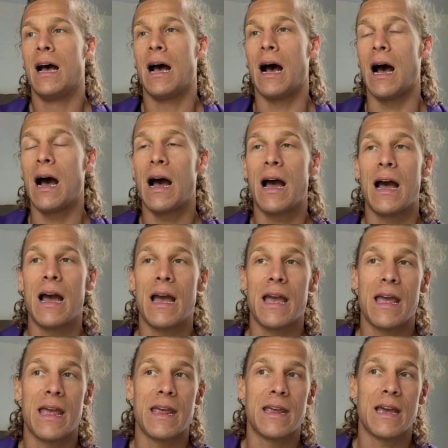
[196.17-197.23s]

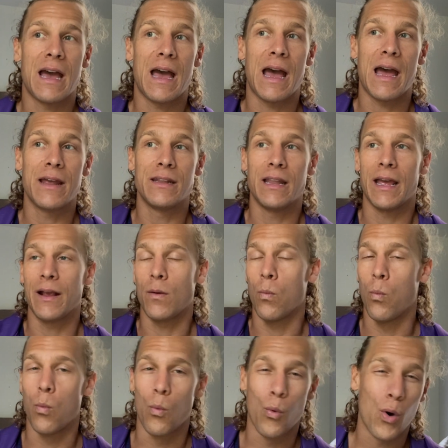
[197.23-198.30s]
I had like
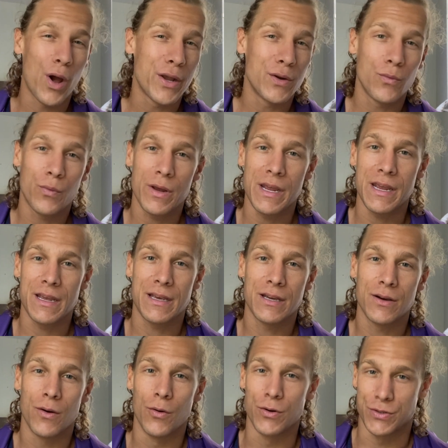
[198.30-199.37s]
1
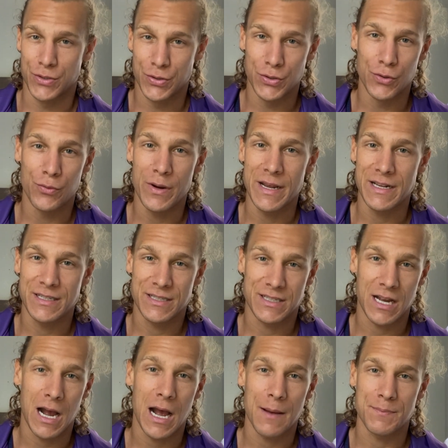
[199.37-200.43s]
week or 2 weeks
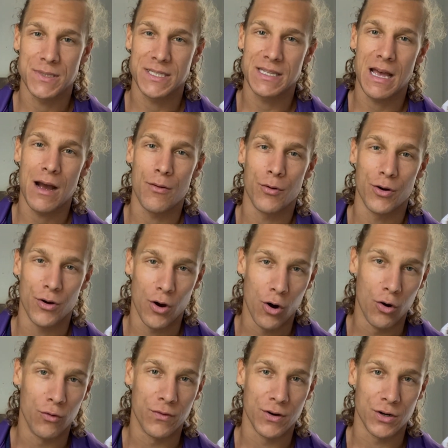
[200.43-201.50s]
tops that were
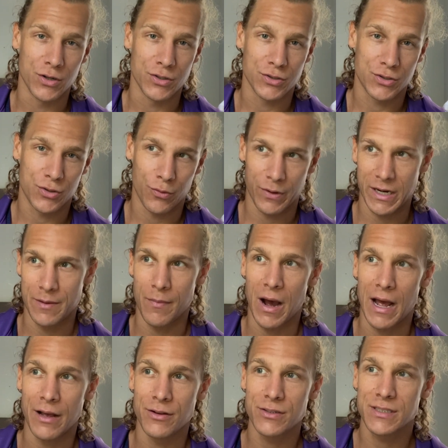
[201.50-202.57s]
over 20
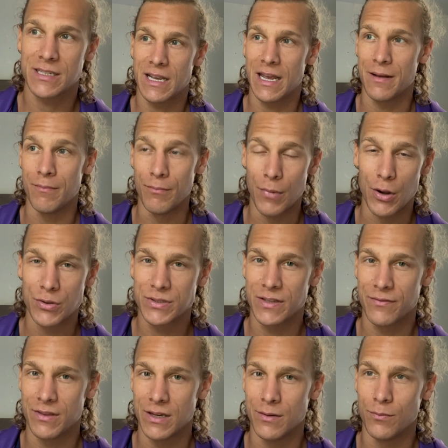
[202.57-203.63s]
miles, and most
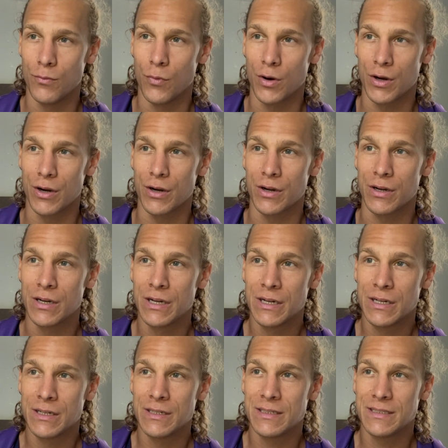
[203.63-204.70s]
of them were
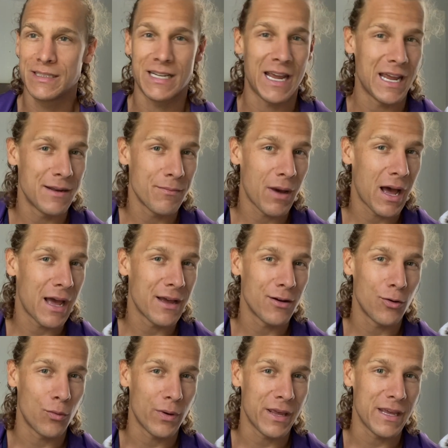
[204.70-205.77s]

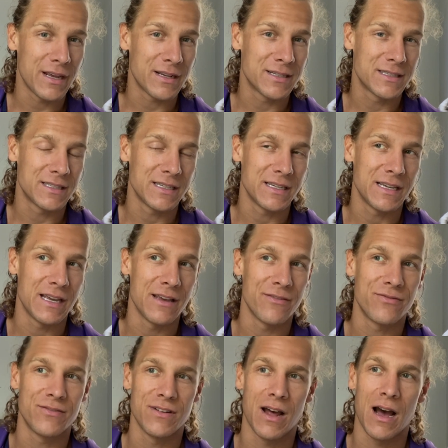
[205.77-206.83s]
10-mile weeks,
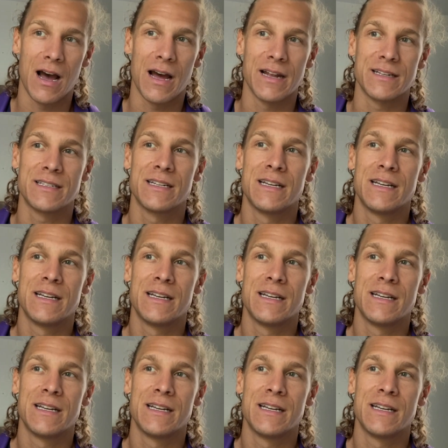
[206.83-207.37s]
if not